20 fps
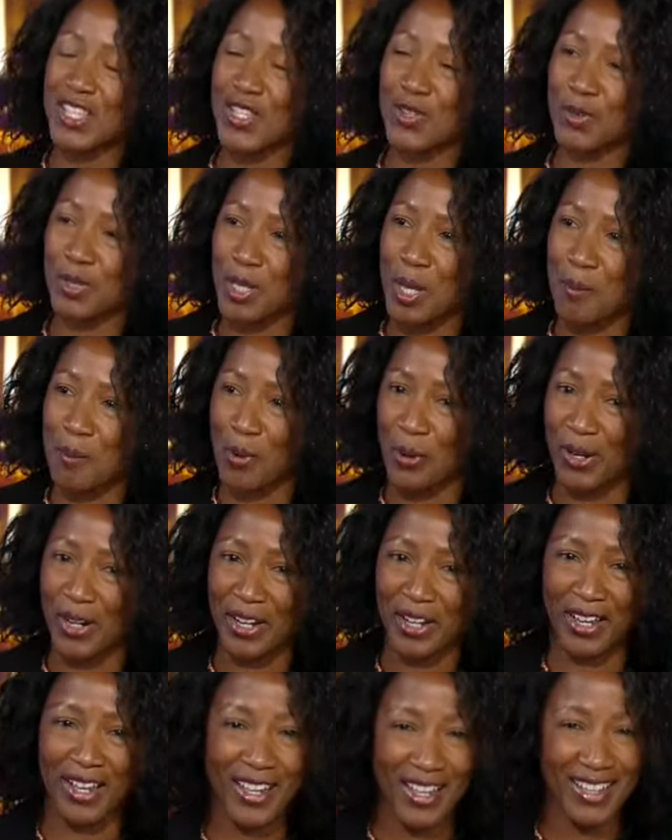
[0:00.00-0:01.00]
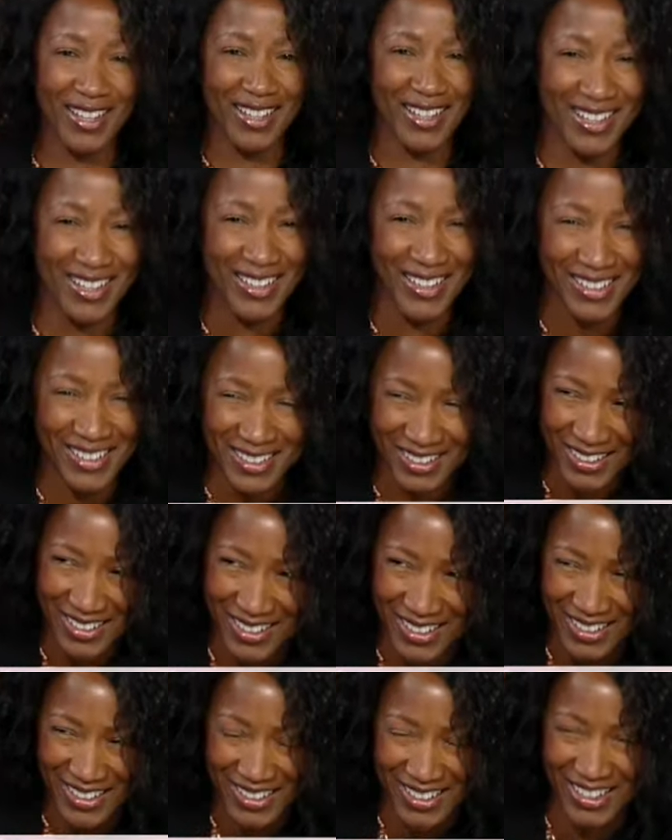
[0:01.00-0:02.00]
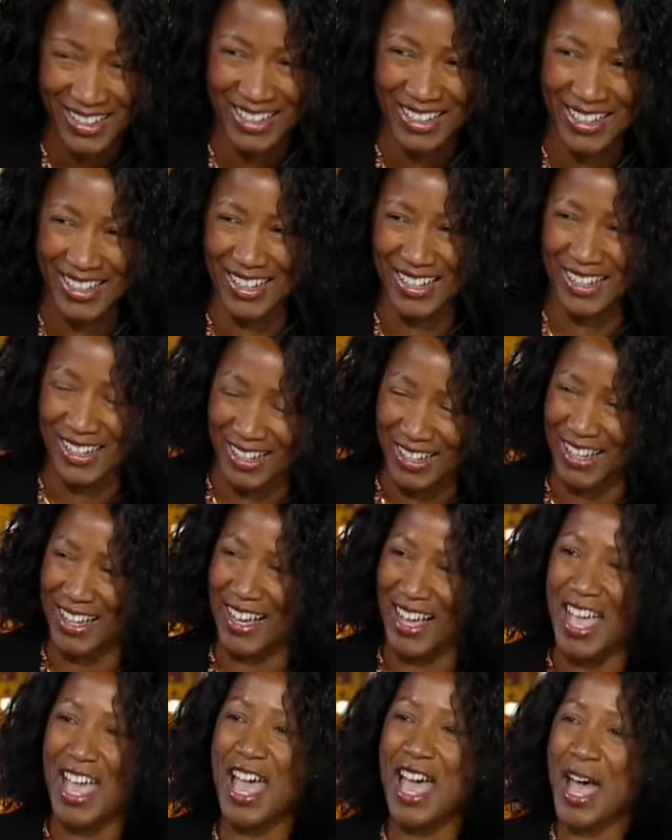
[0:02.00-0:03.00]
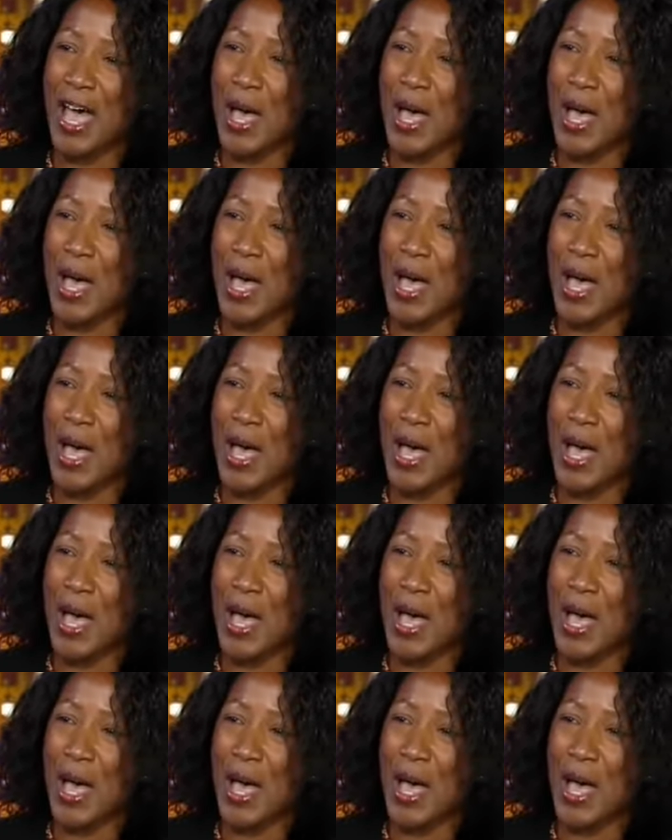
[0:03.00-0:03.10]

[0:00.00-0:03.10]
time. I feel like we can finish the hour. I'd probably